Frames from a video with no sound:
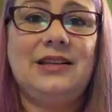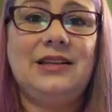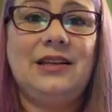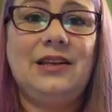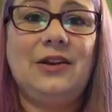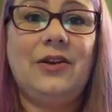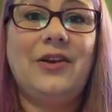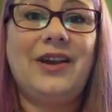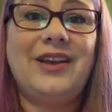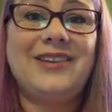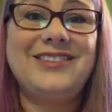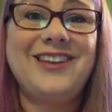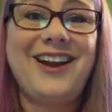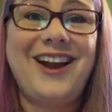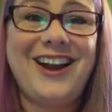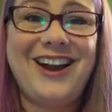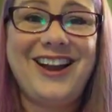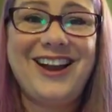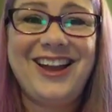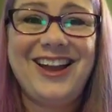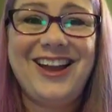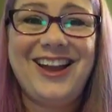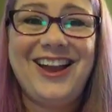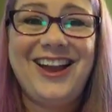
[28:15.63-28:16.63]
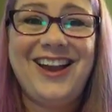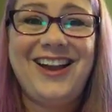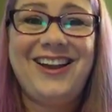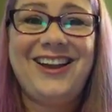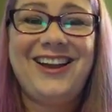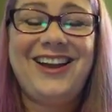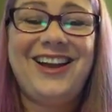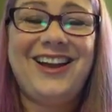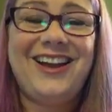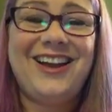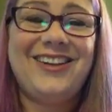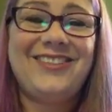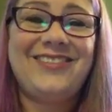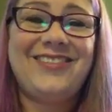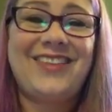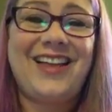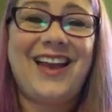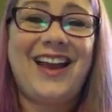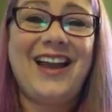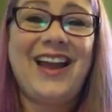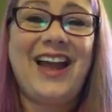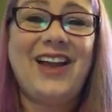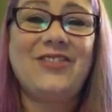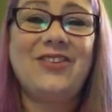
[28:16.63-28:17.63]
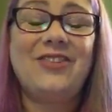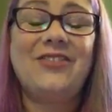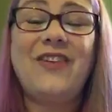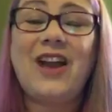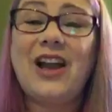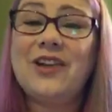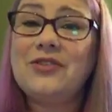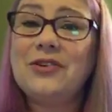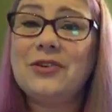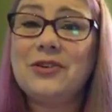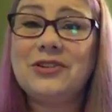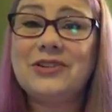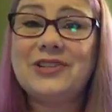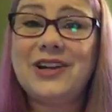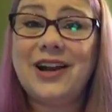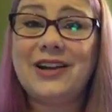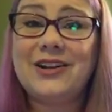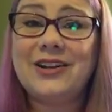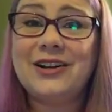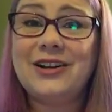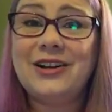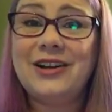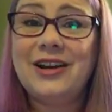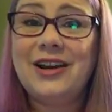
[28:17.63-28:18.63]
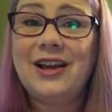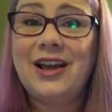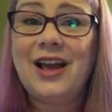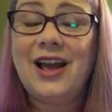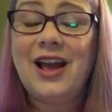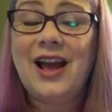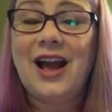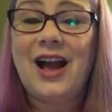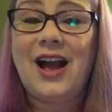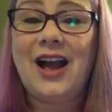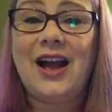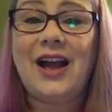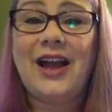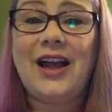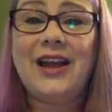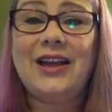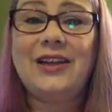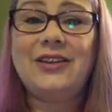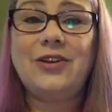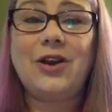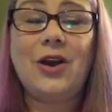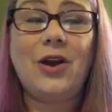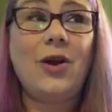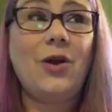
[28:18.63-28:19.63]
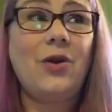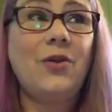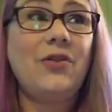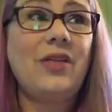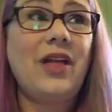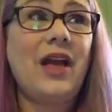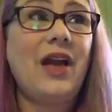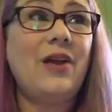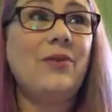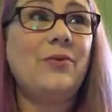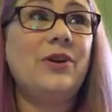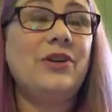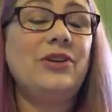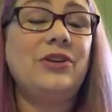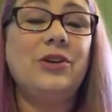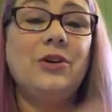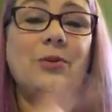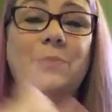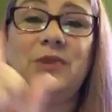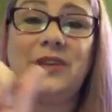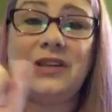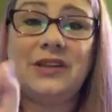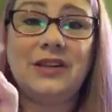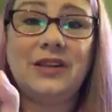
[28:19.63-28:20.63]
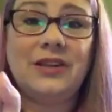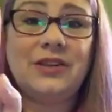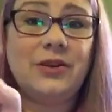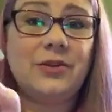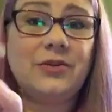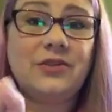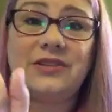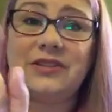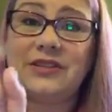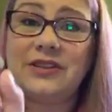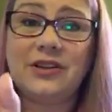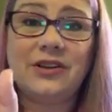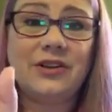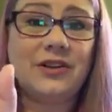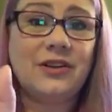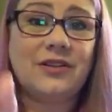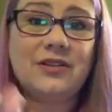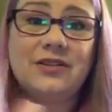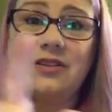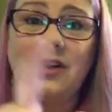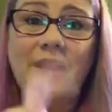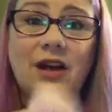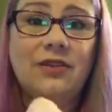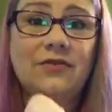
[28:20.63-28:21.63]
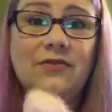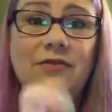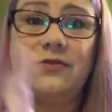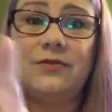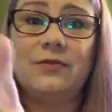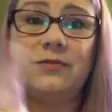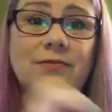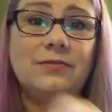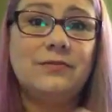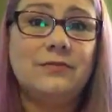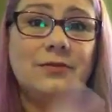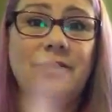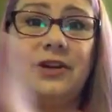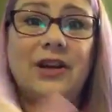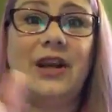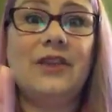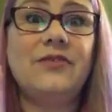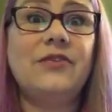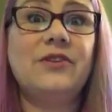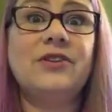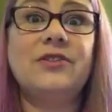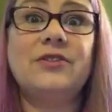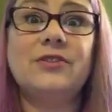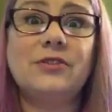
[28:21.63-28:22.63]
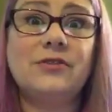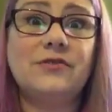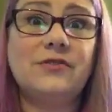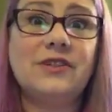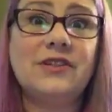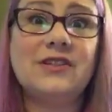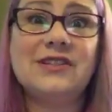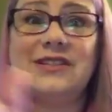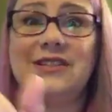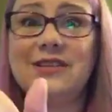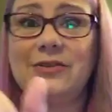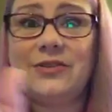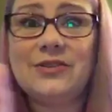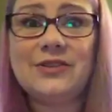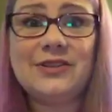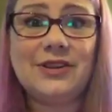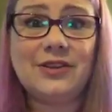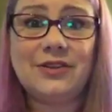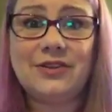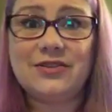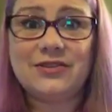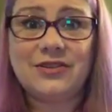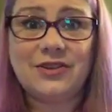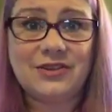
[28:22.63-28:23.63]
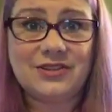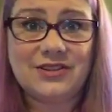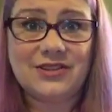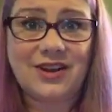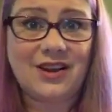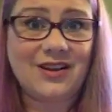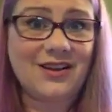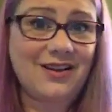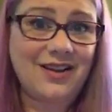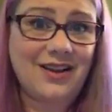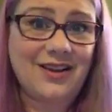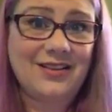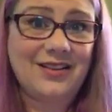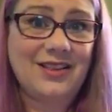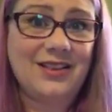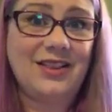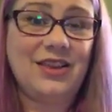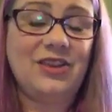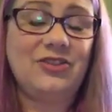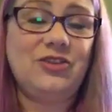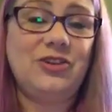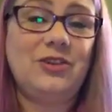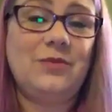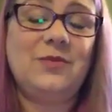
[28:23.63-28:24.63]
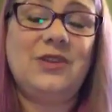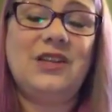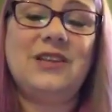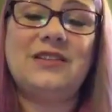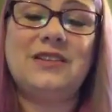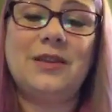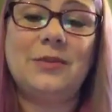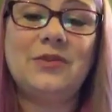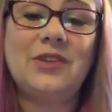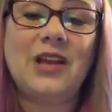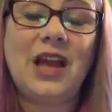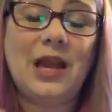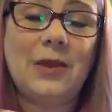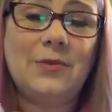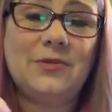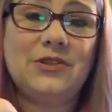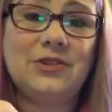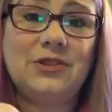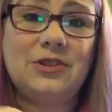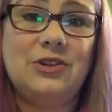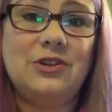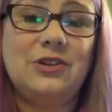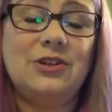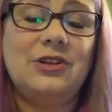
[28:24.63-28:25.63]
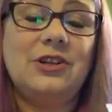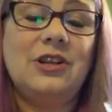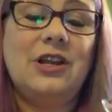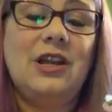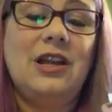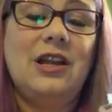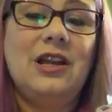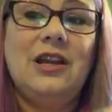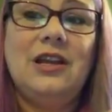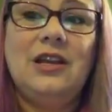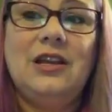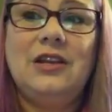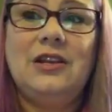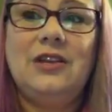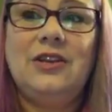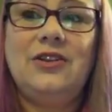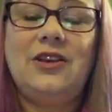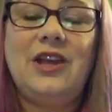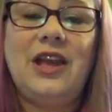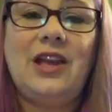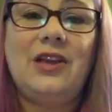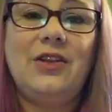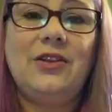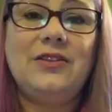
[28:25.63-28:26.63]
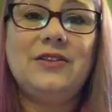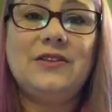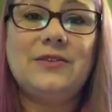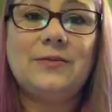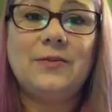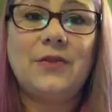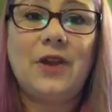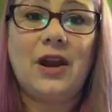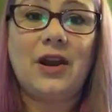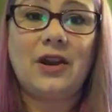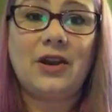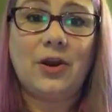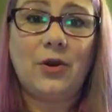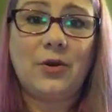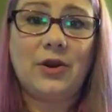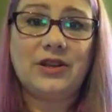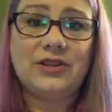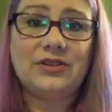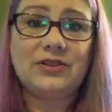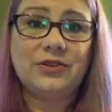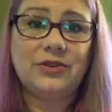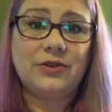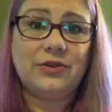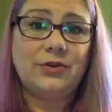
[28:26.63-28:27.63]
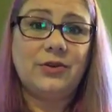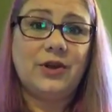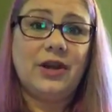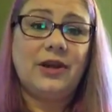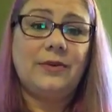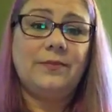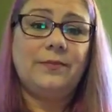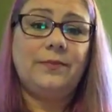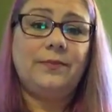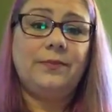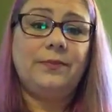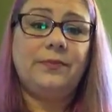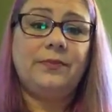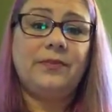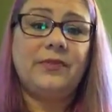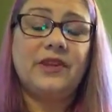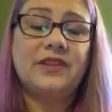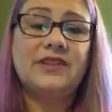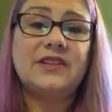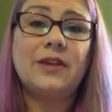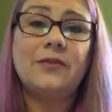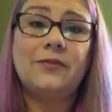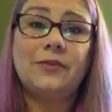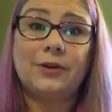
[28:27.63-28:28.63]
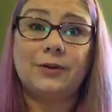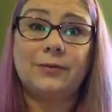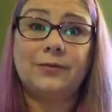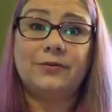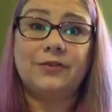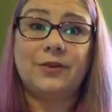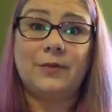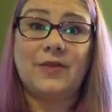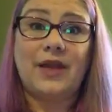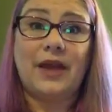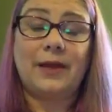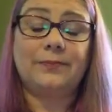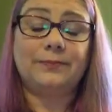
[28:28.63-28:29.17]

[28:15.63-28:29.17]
Okay, sorry. I have a 5-year-old daughter. I know that when you're peeling those stickers off whatever surface those stickers are stuck on that they shouldn't be, sometimes your nails are going to suffer from that.